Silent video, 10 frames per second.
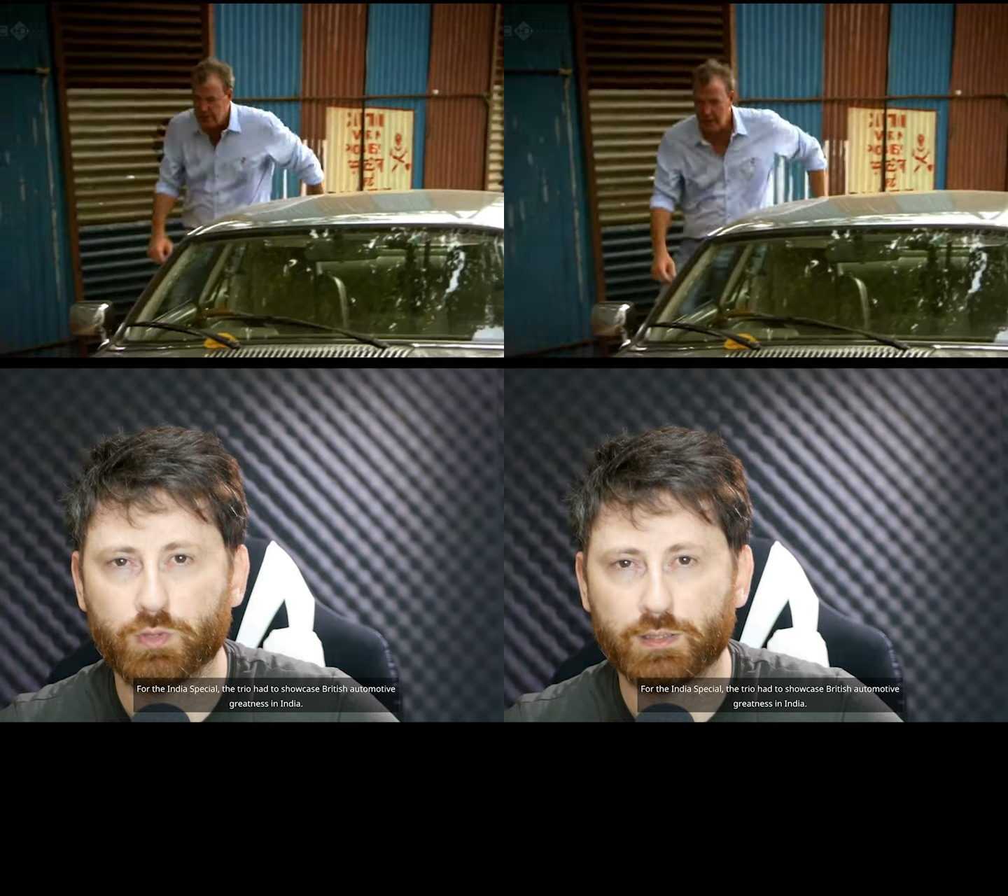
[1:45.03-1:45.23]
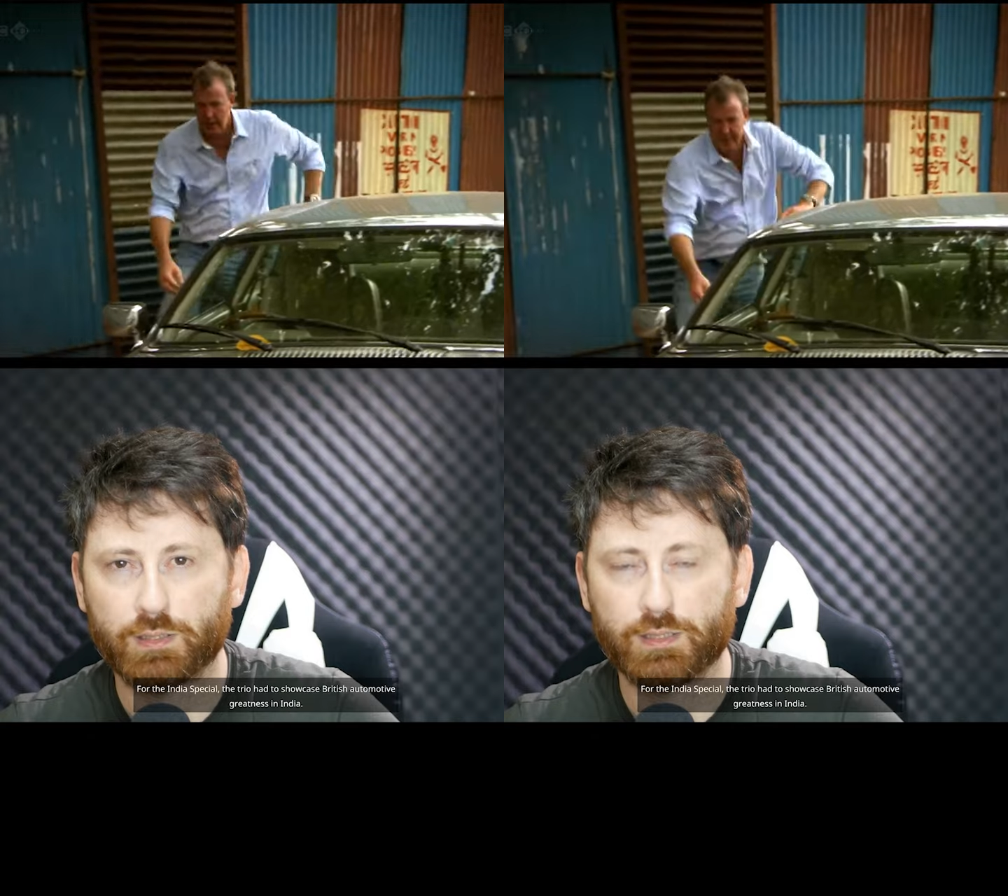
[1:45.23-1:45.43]

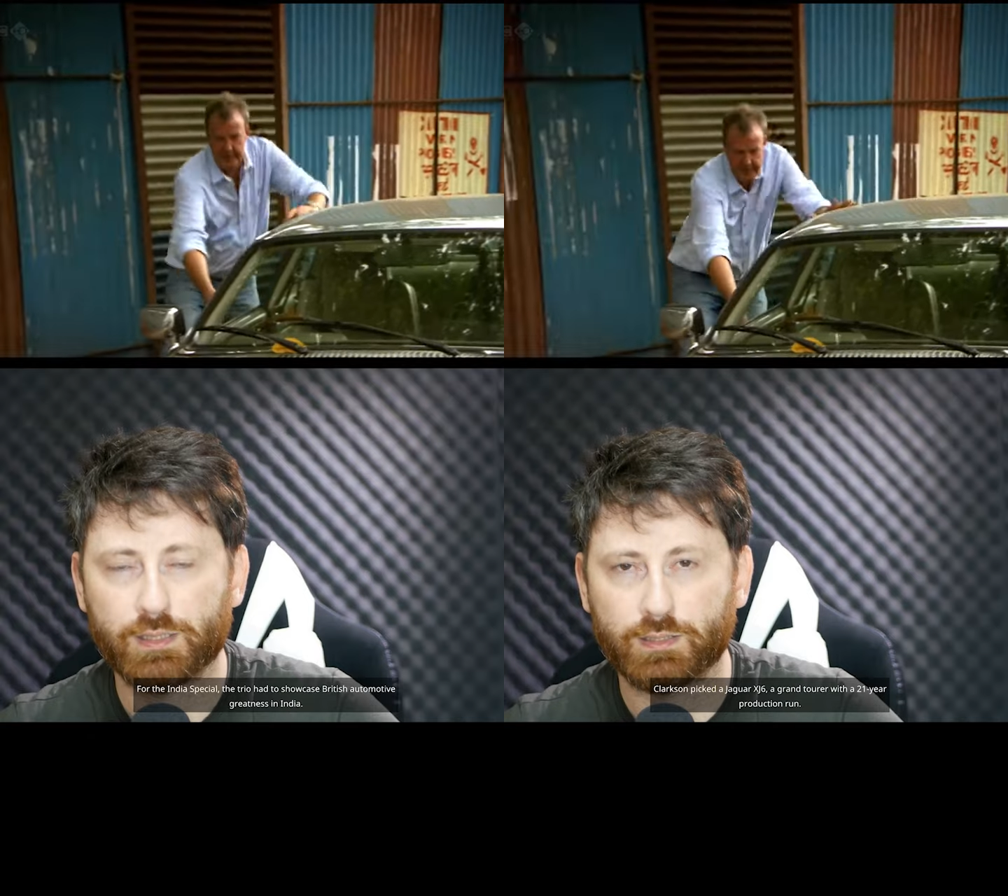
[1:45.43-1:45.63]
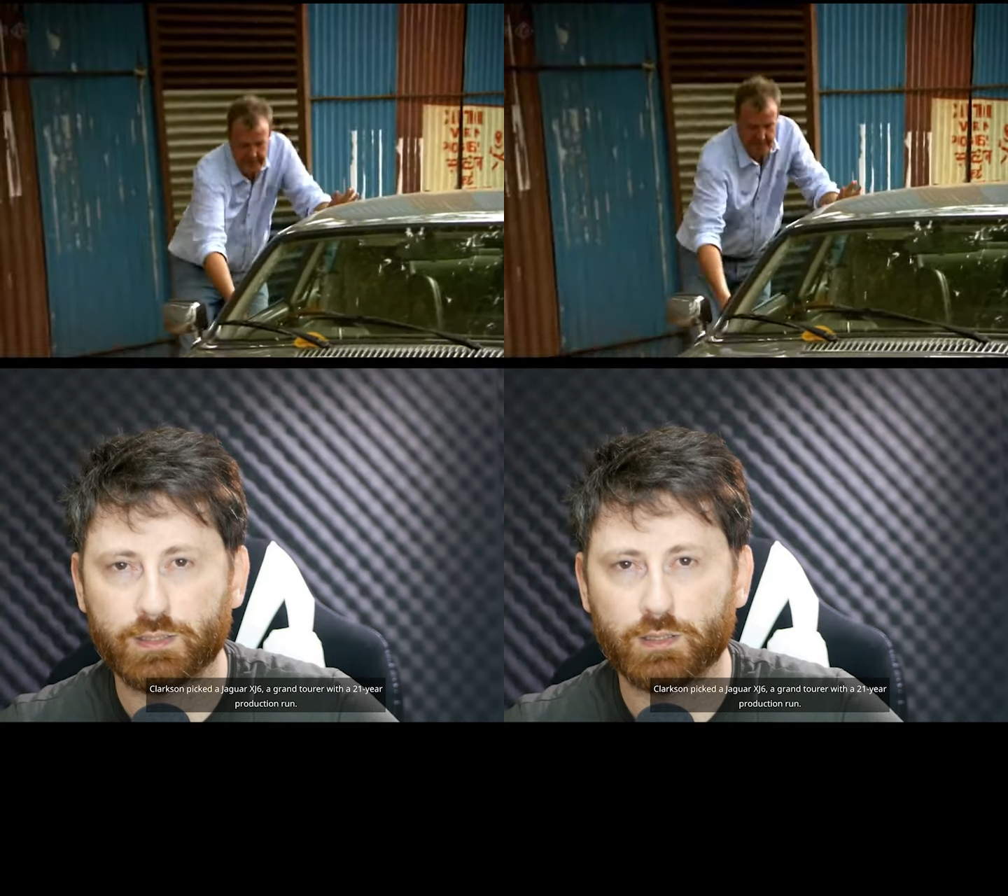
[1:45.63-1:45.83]
greatness
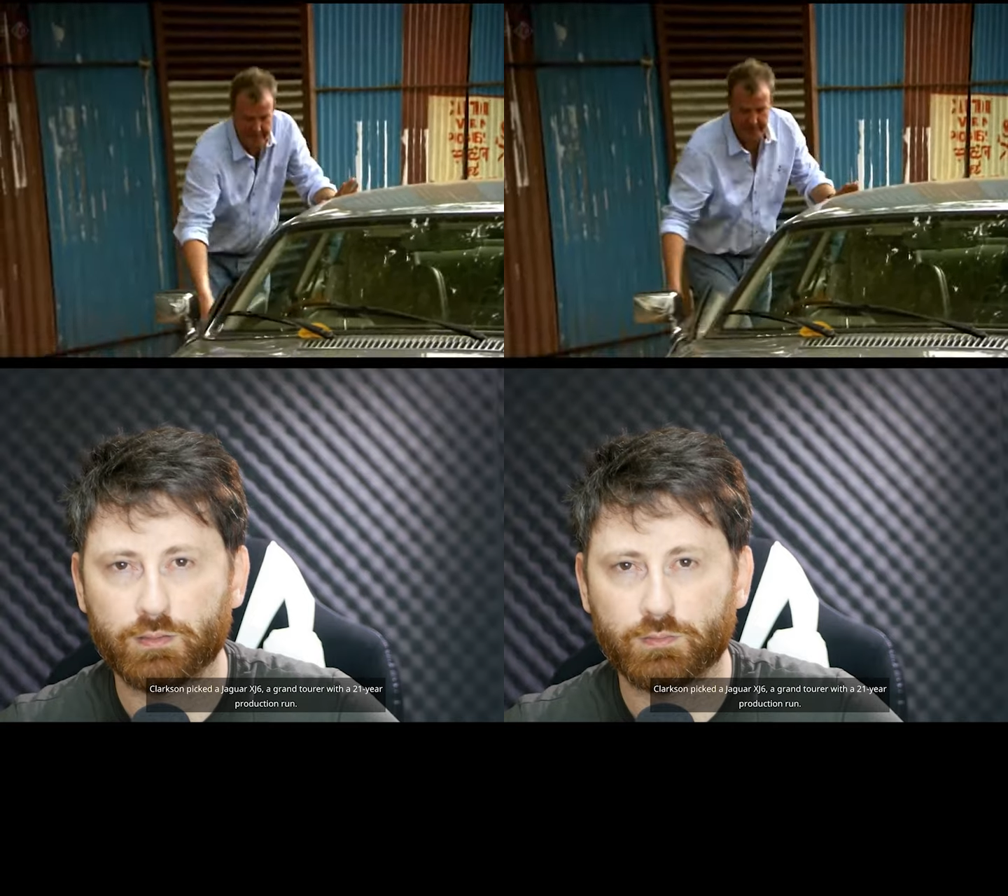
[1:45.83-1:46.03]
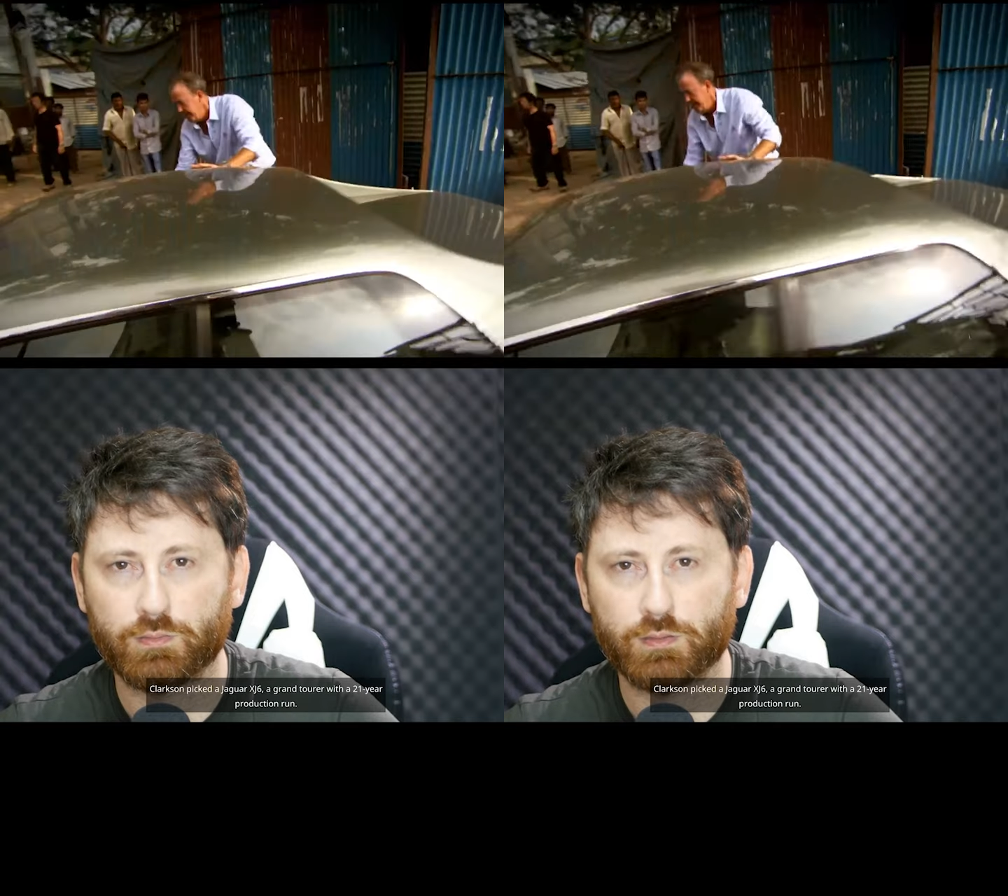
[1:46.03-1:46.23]
in India.
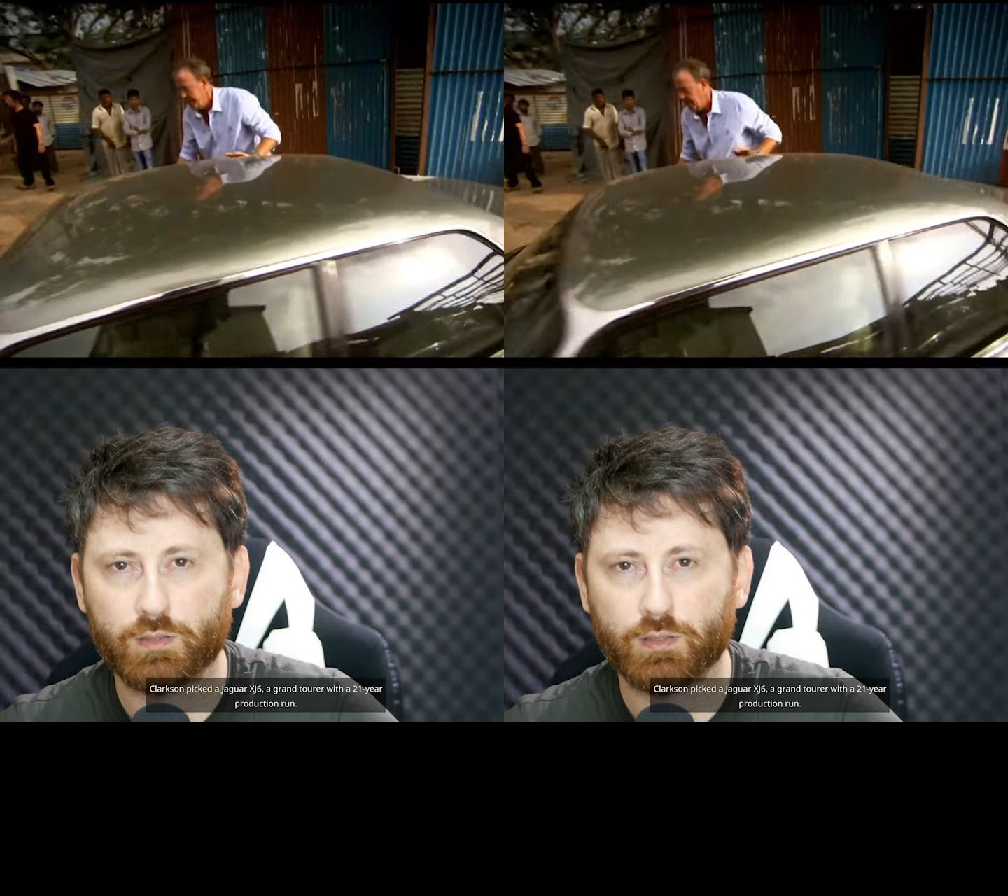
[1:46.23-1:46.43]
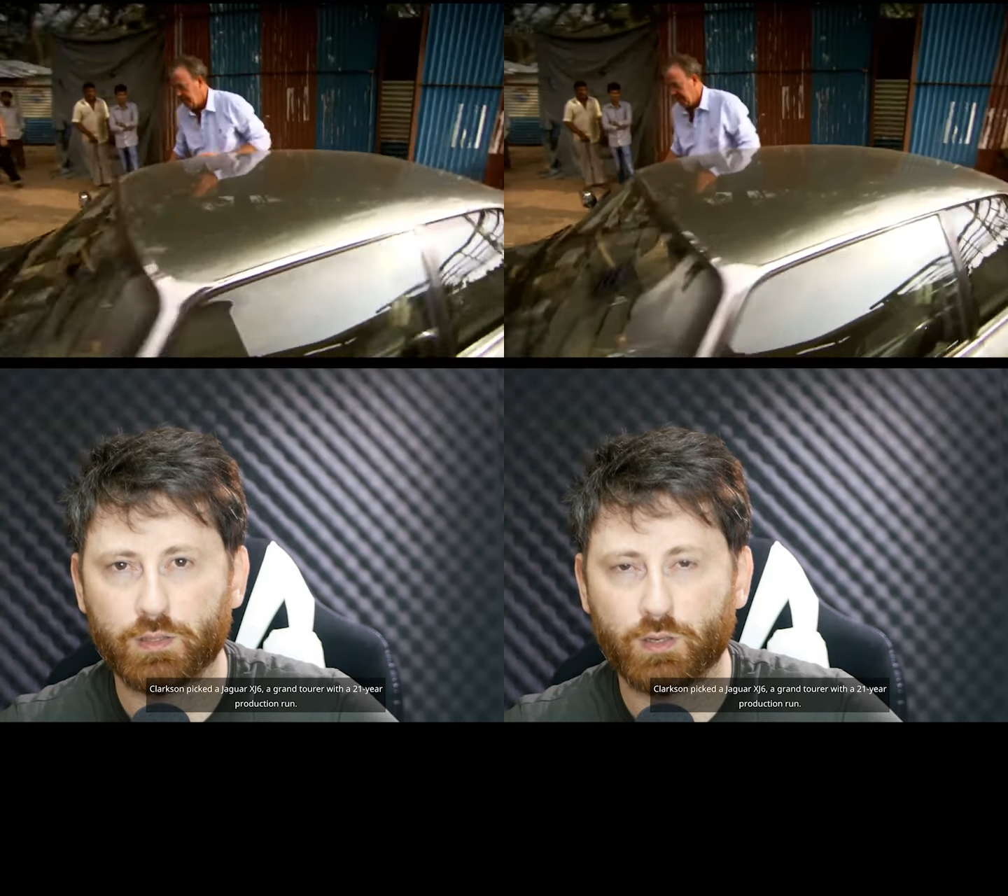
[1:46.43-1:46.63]

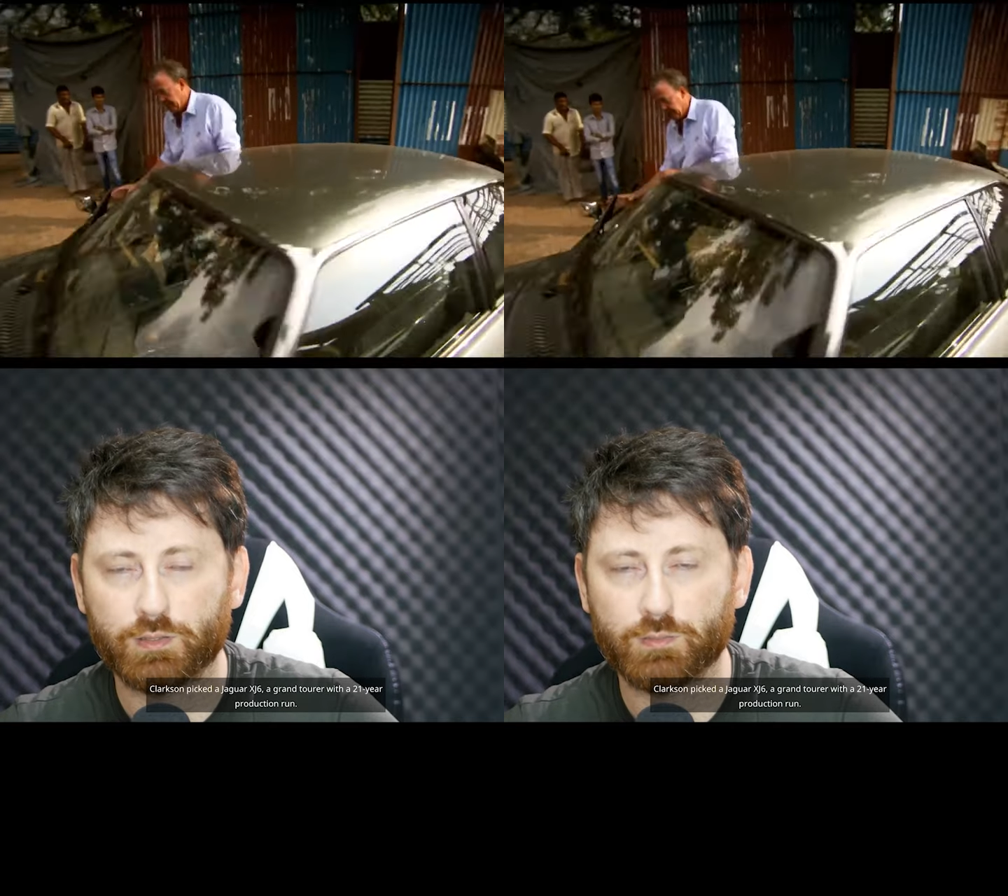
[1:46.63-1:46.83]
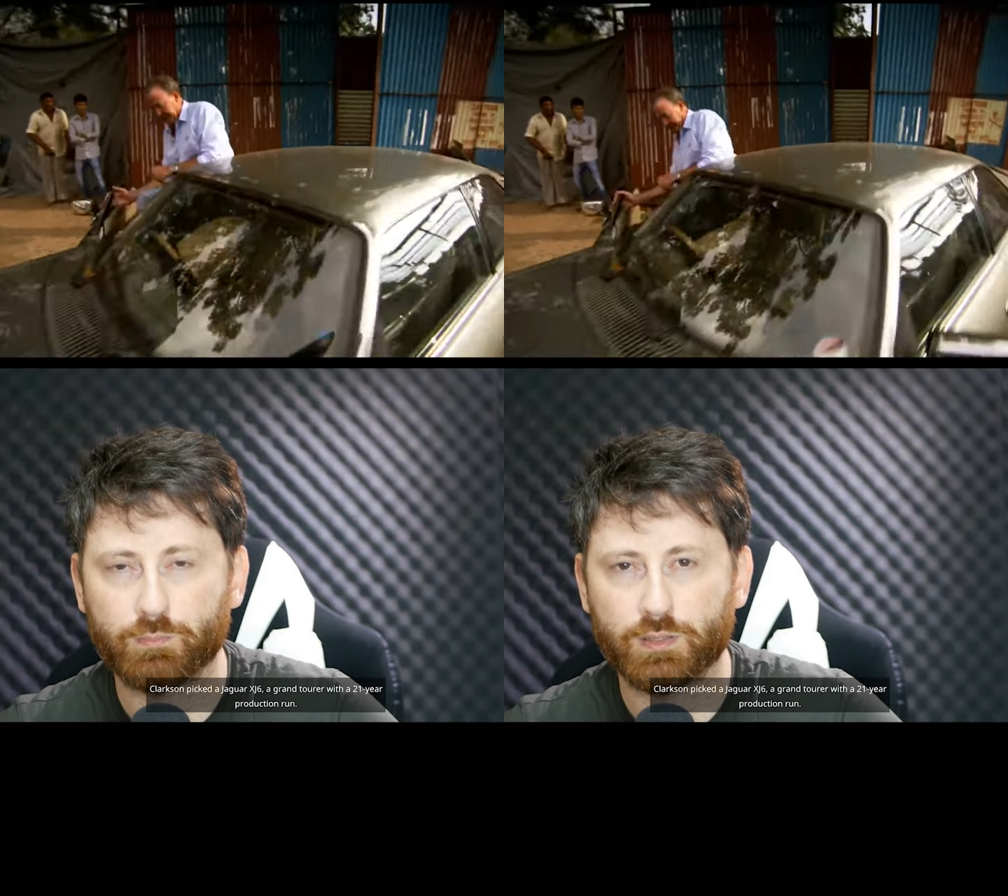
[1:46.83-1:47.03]

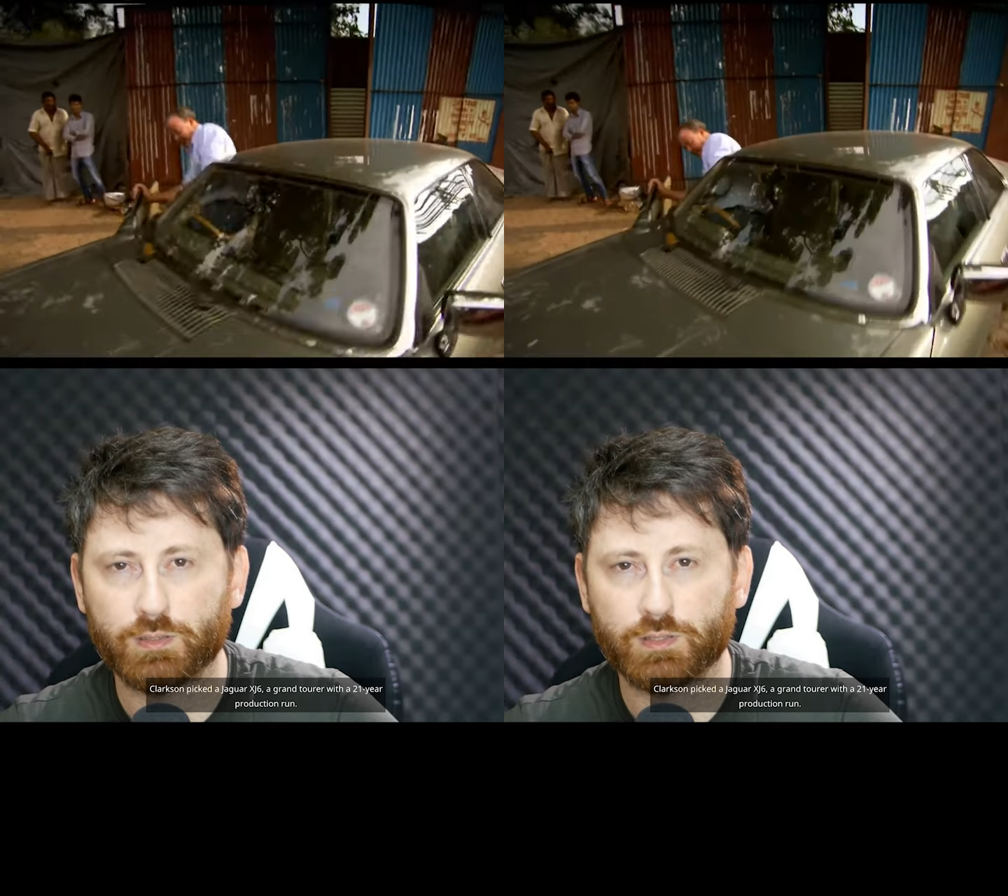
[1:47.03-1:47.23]
Clarkson picked a